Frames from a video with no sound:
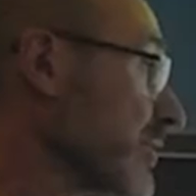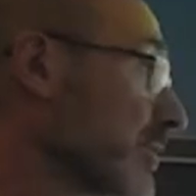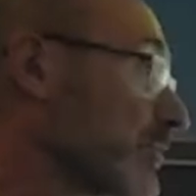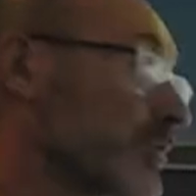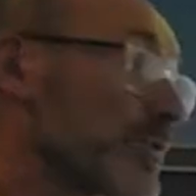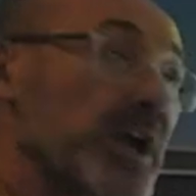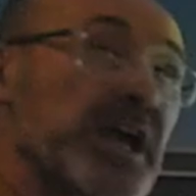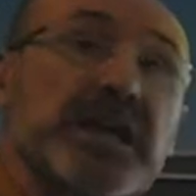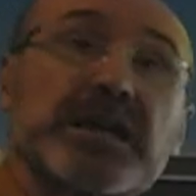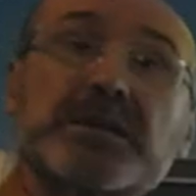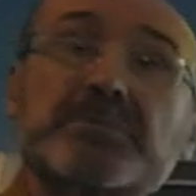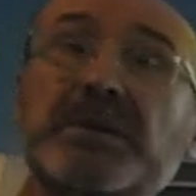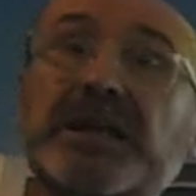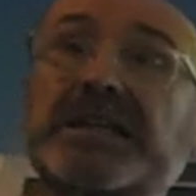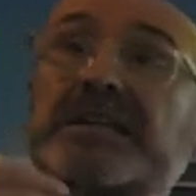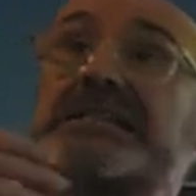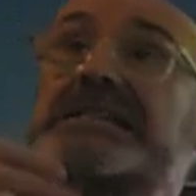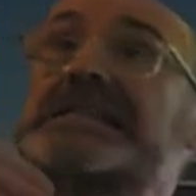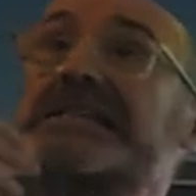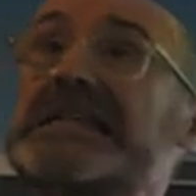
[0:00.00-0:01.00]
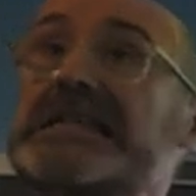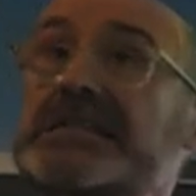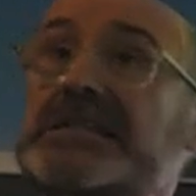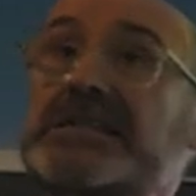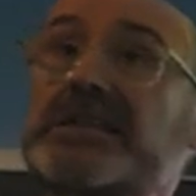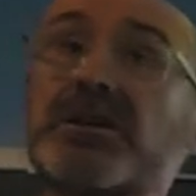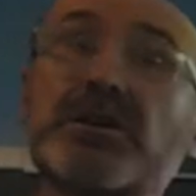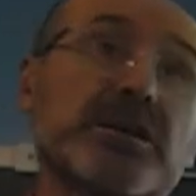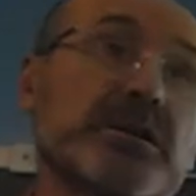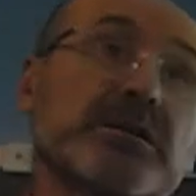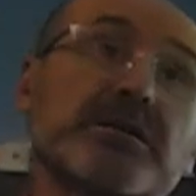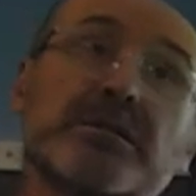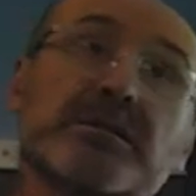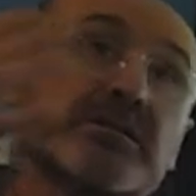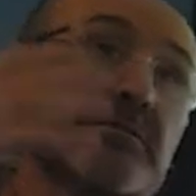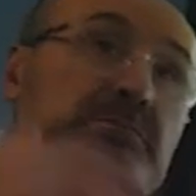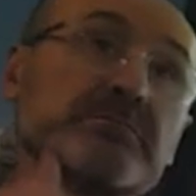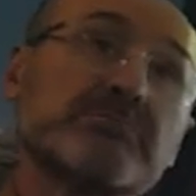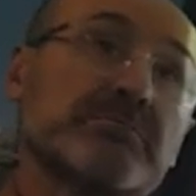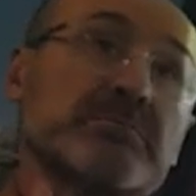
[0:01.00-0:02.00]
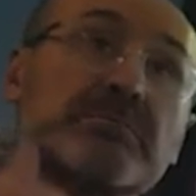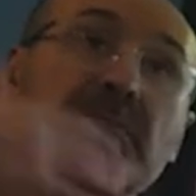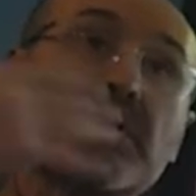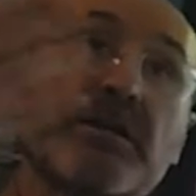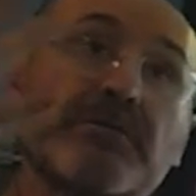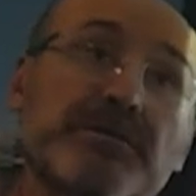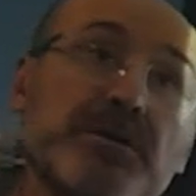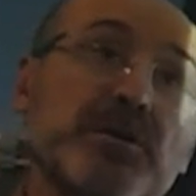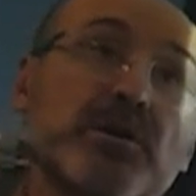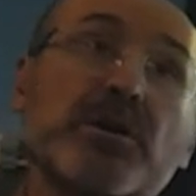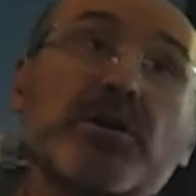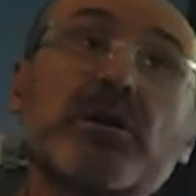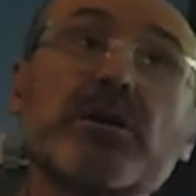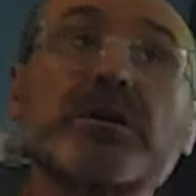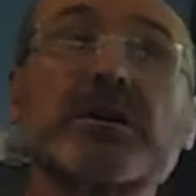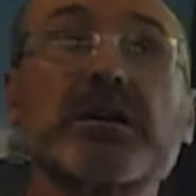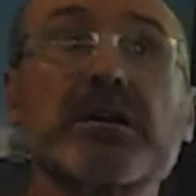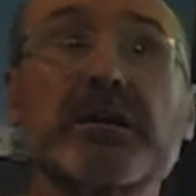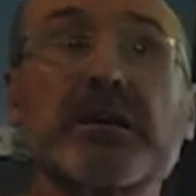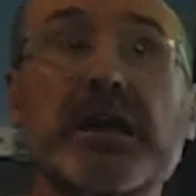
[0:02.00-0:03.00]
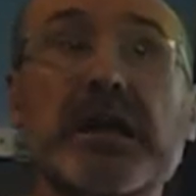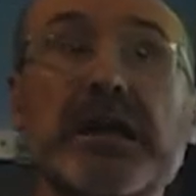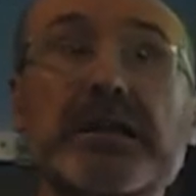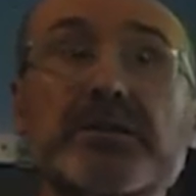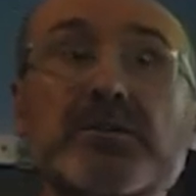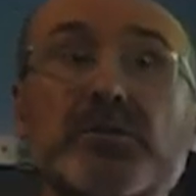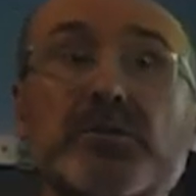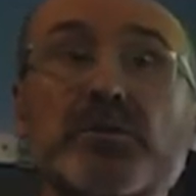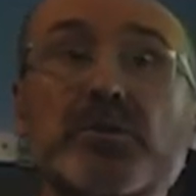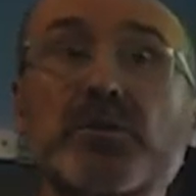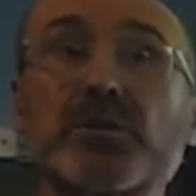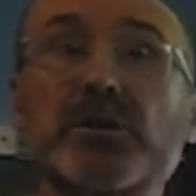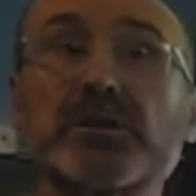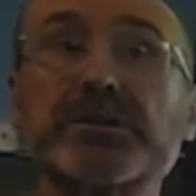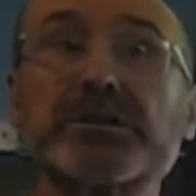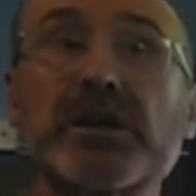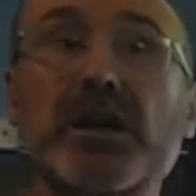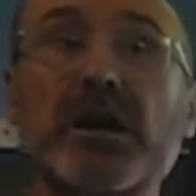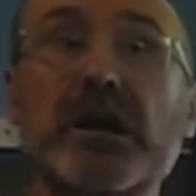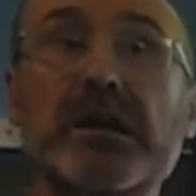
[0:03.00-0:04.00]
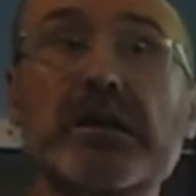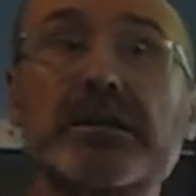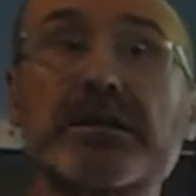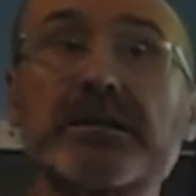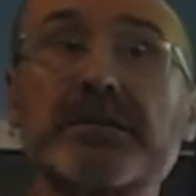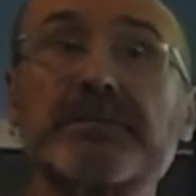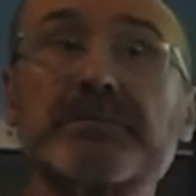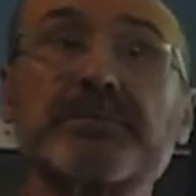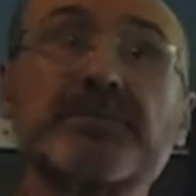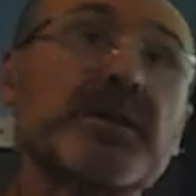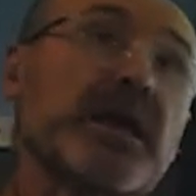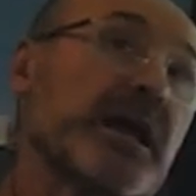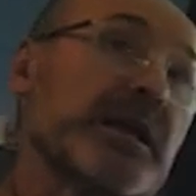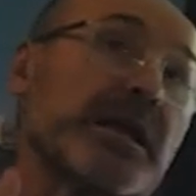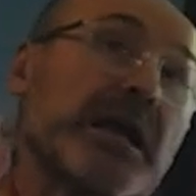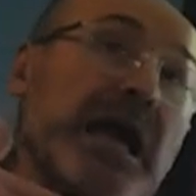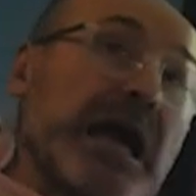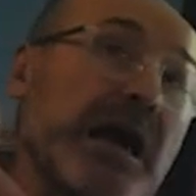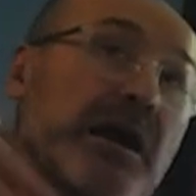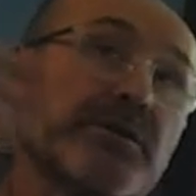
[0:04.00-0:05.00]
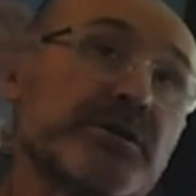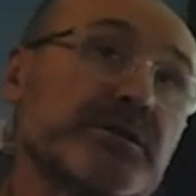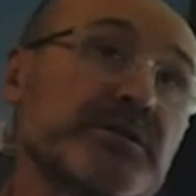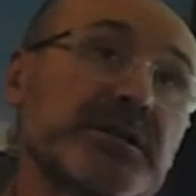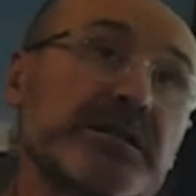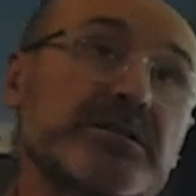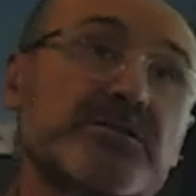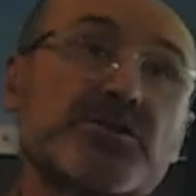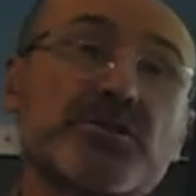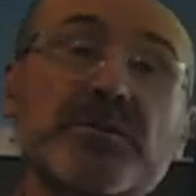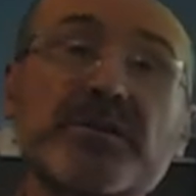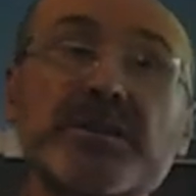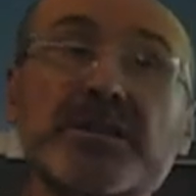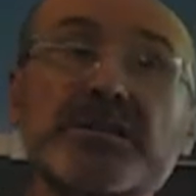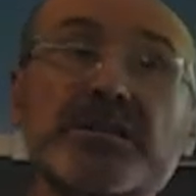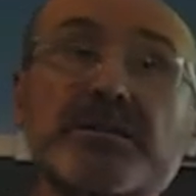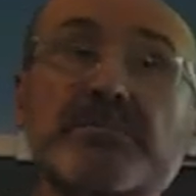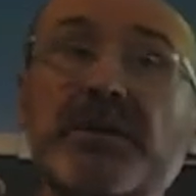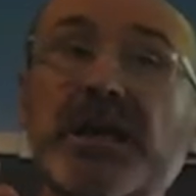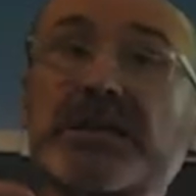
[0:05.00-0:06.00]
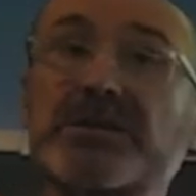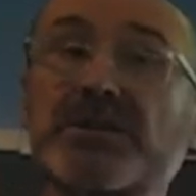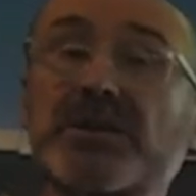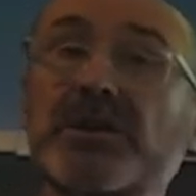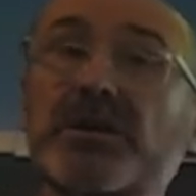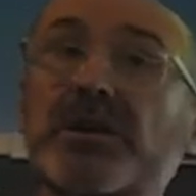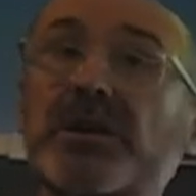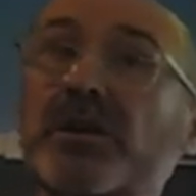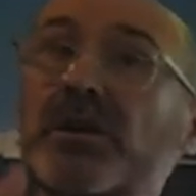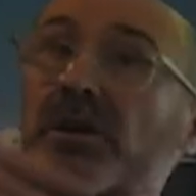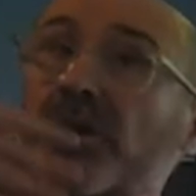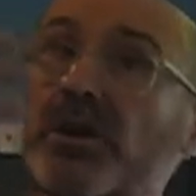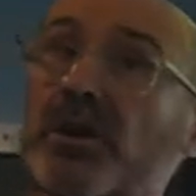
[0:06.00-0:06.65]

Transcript: the grade, but it's easier if you look at your Google Doc and how you did during the semester,